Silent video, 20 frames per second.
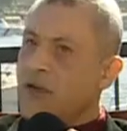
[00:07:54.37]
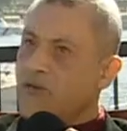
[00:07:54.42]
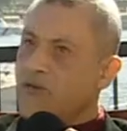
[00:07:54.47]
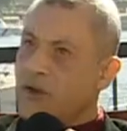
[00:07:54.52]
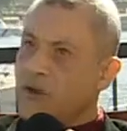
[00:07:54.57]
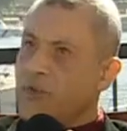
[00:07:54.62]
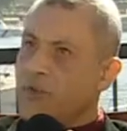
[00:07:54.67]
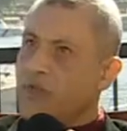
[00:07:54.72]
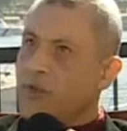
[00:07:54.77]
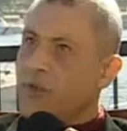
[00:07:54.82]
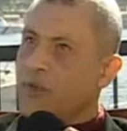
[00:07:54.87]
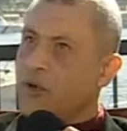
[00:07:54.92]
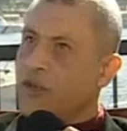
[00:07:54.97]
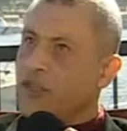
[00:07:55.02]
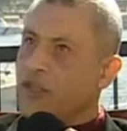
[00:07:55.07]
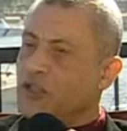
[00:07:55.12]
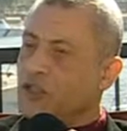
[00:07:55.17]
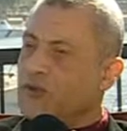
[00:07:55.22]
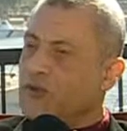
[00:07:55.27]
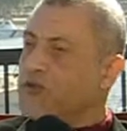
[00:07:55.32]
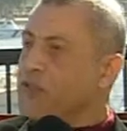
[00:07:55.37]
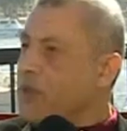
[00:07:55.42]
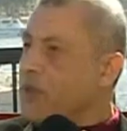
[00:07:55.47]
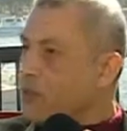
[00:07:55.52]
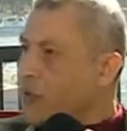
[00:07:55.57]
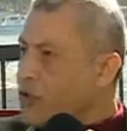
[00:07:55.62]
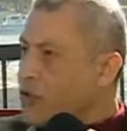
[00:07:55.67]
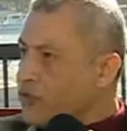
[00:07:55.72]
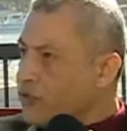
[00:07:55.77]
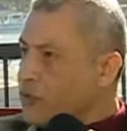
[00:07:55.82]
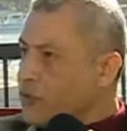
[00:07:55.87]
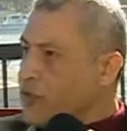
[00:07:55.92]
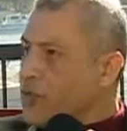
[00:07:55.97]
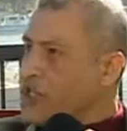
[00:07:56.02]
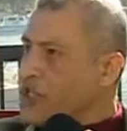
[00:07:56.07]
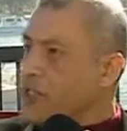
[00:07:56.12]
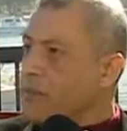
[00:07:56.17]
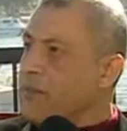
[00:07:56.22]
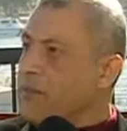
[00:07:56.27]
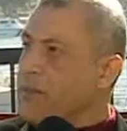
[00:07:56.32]
from the point of number of
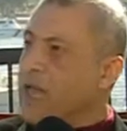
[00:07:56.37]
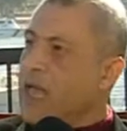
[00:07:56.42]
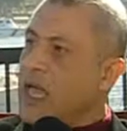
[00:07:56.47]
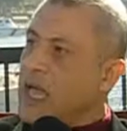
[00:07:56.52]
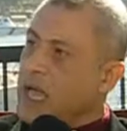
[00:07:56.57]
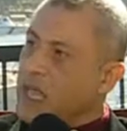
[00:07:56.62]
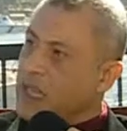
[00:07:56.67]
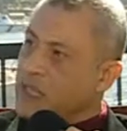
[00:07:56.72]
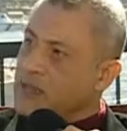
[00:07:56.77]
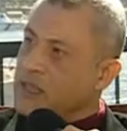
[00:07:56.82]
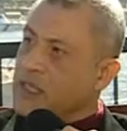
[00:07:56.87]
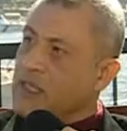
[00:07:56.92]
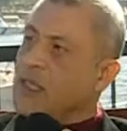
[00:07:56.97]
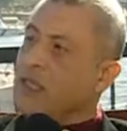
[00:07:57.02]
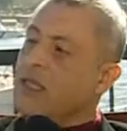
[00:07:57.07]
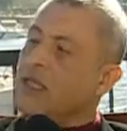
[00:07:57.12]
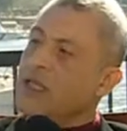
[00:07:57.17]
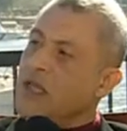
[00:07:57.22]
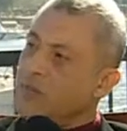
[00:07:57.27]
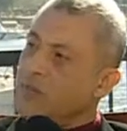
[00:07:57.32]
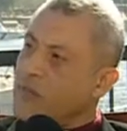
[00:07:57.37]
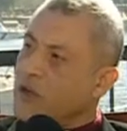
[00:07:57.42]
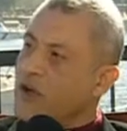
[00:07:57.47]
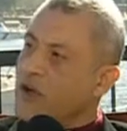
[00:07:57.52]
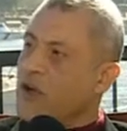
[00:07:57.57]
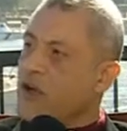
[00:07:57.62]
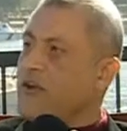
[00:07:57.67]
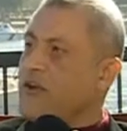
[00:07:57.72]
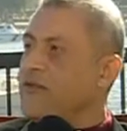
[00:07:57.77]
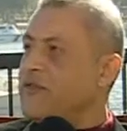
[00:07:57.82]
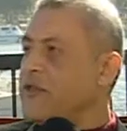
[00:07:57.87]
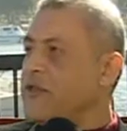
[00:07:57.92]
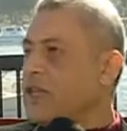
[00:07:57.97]
tourism and the number of